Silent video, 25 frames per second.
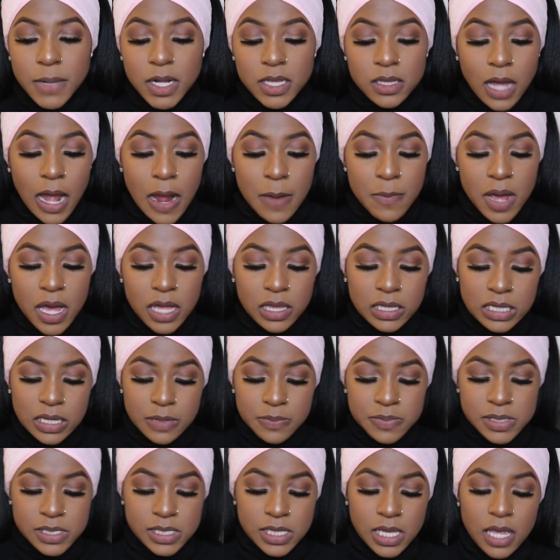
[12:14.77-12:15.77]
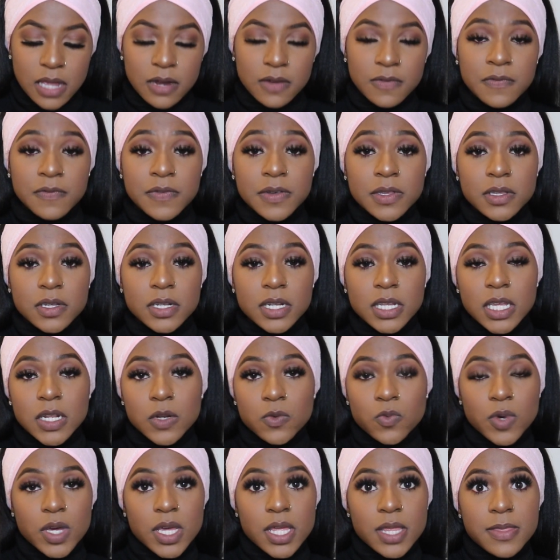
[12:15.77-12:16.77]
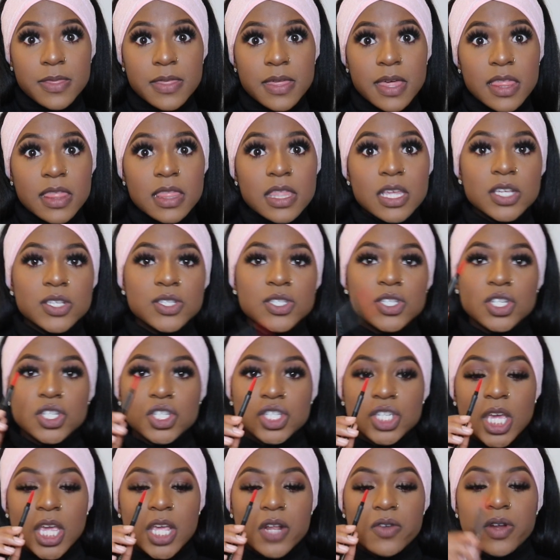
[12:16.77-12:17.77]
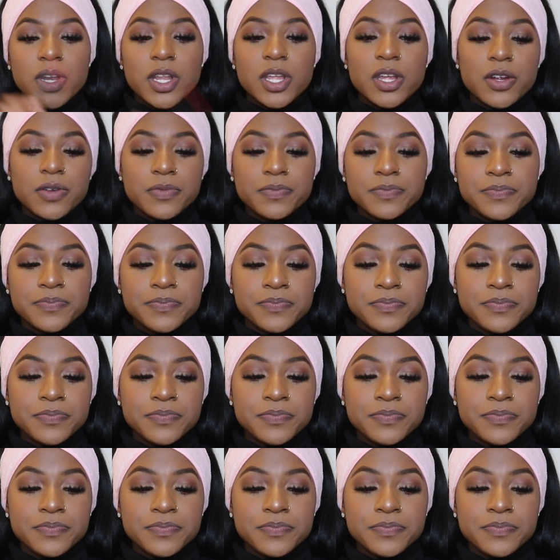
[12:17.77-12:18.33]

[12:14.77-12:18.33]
line my lips and fill it in with this shade right here.